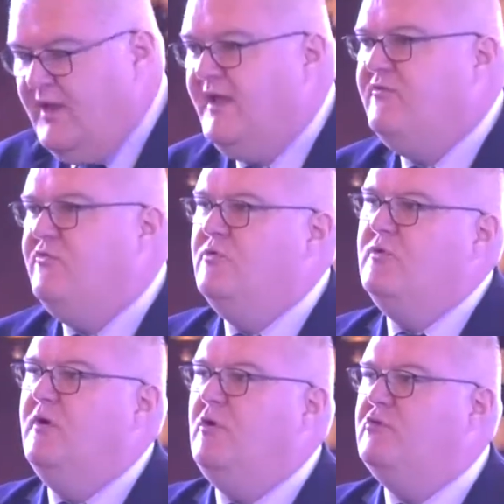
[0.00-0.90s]
like
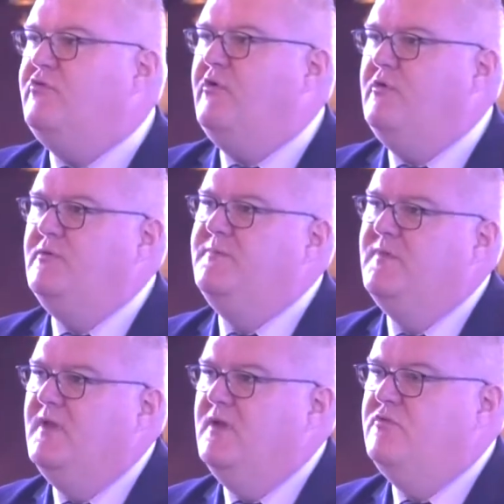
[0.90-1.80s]
to also
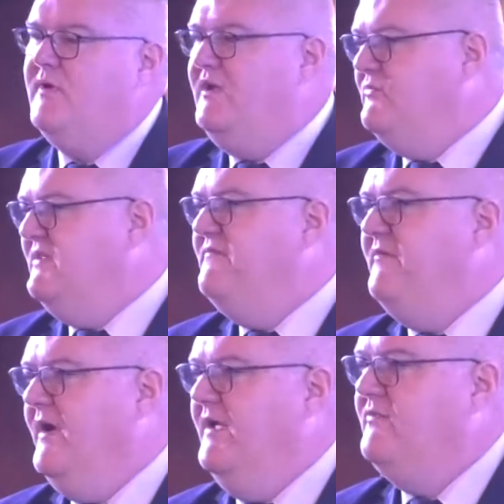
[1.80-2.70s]
try to
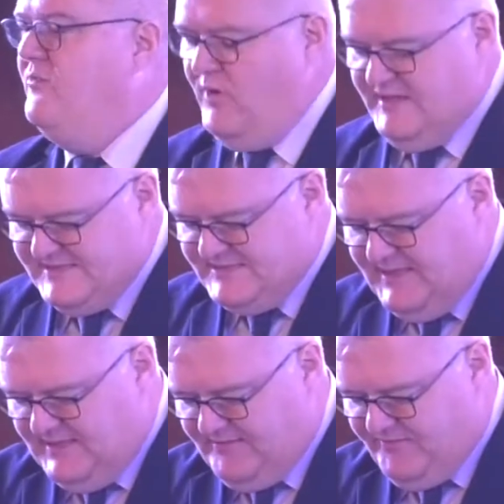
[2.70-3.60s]
define what is
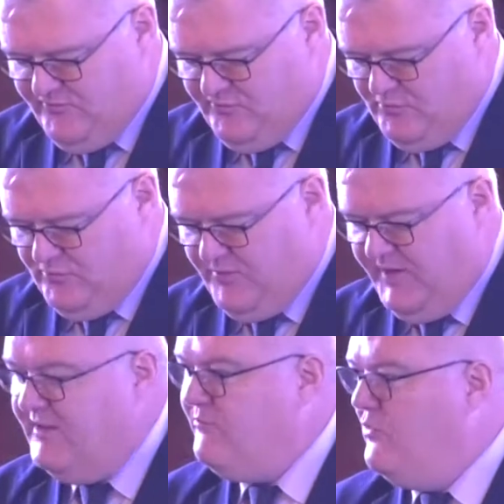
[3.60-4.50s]
needed to
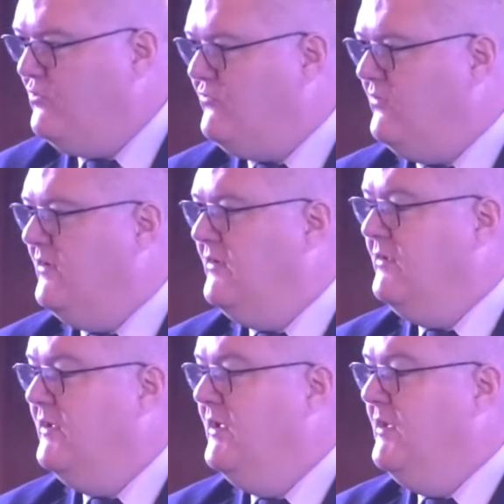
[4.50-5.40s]
create more
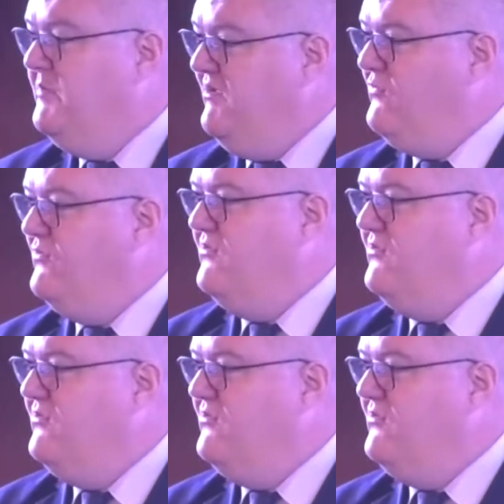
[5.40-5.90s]
peaceful